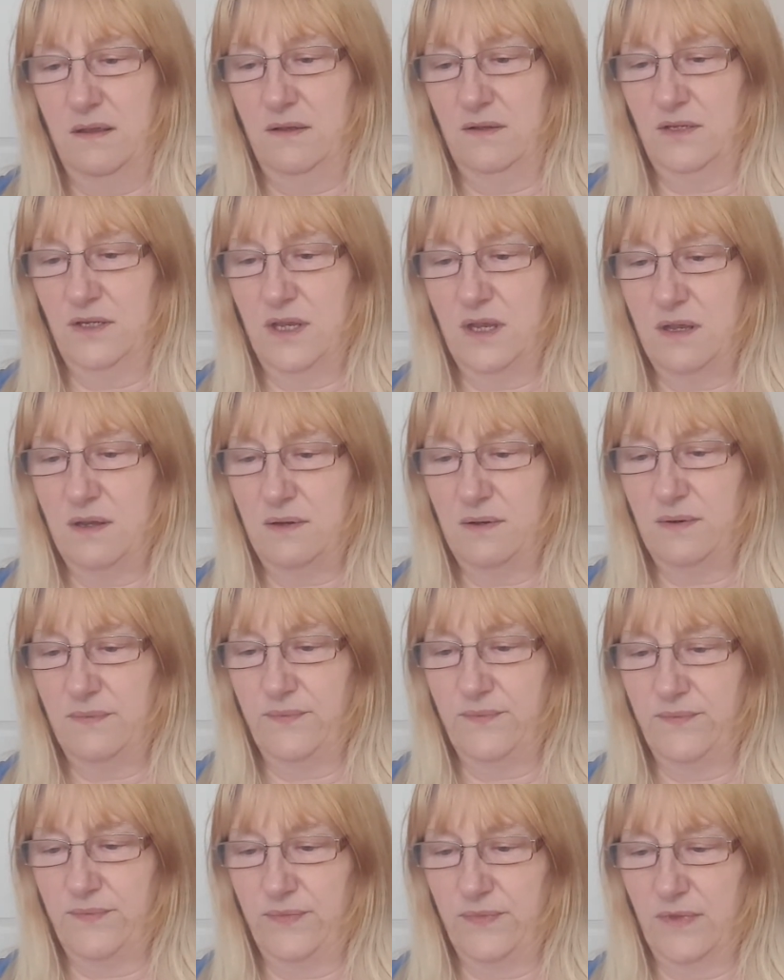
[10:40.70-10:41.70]
So
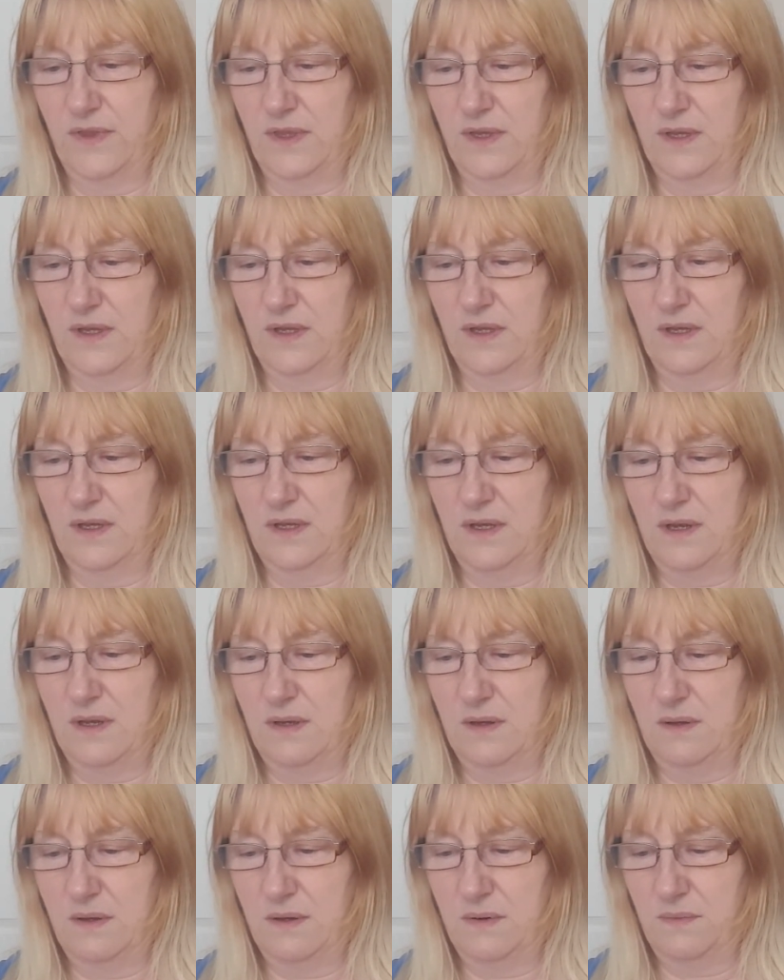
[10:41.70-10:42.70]

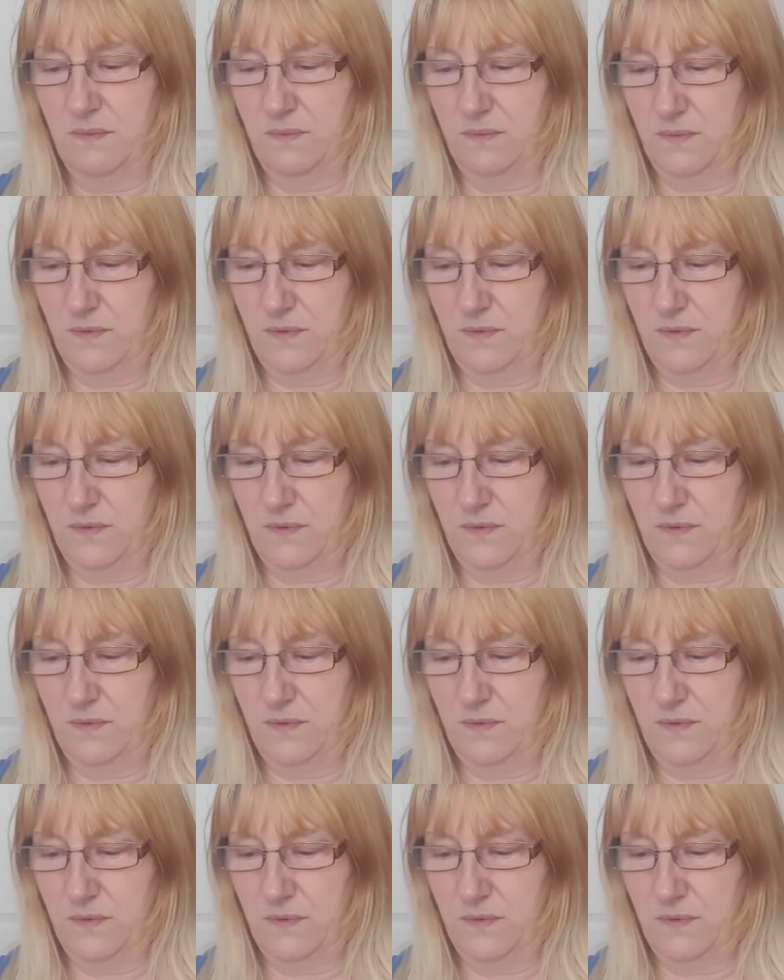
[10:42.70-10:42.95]
uh, uh